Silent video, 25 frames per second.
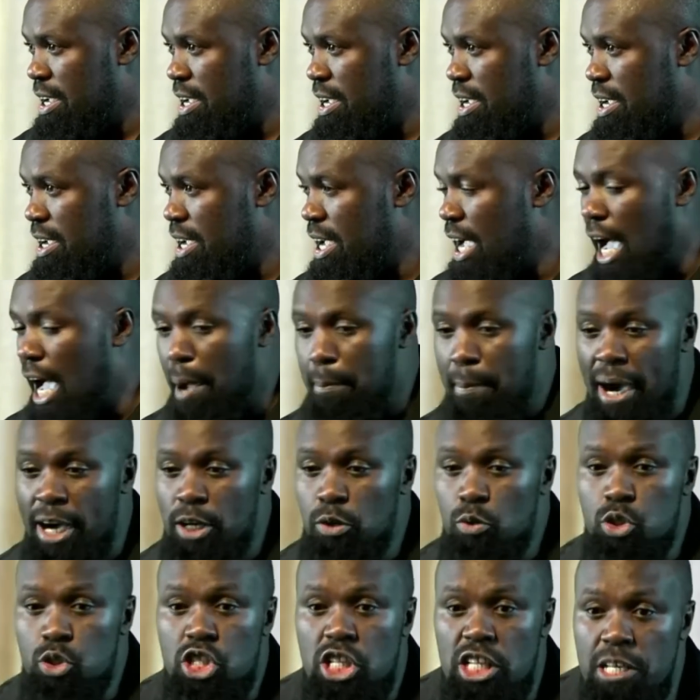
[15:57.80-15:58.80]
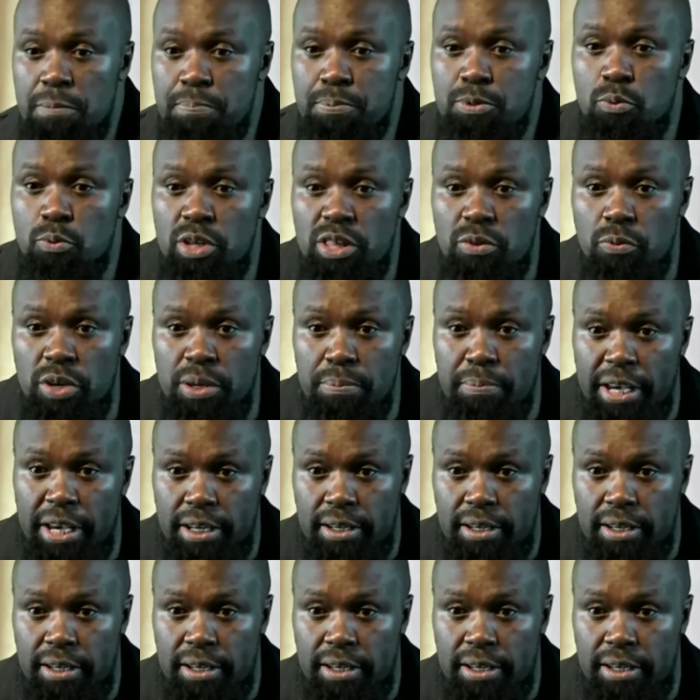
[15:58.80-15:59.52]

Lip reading: a man who sleeps with women,